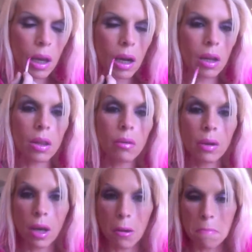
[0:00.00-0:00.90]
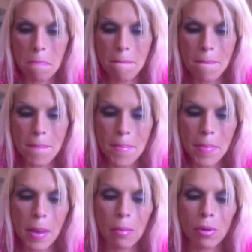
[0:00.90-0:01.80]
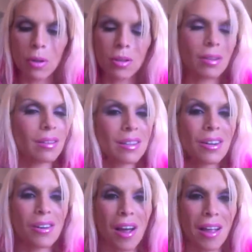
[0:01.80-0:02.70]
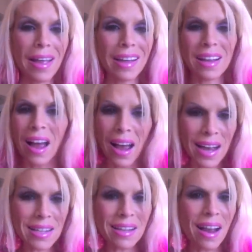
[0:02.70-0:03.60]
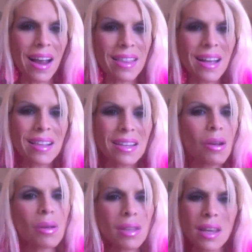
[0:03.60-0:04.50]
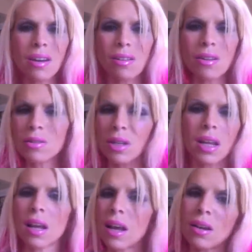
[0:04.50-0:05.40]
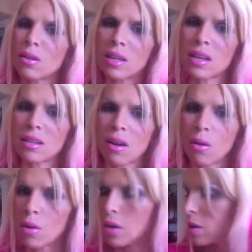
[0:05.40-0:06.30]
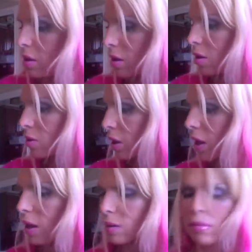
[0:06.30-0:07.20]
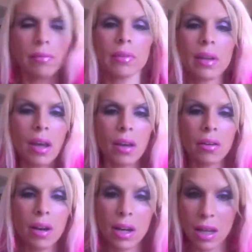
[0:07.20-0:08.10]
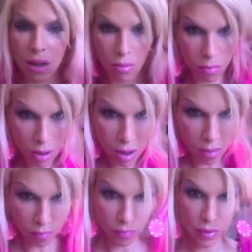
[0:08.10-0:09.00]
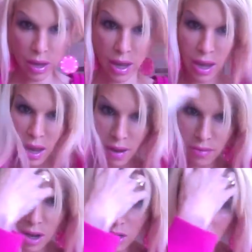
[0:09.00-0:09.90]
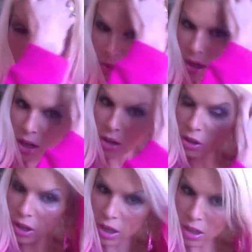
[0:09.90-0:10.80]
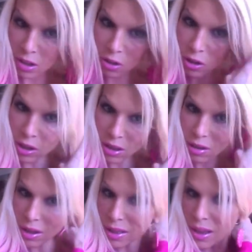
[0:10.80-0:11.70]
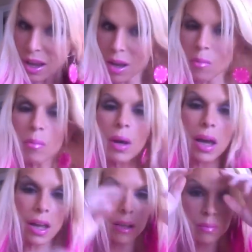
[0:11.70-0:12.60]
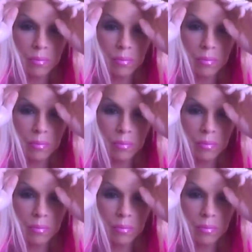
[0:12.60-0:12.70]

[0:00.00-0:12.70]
All right, there we go. You're all like, eyesight? That's the only thing you're losing it? I don't think so. Okay. Alrighty. Well, I have not done my hair yet or anything like that, but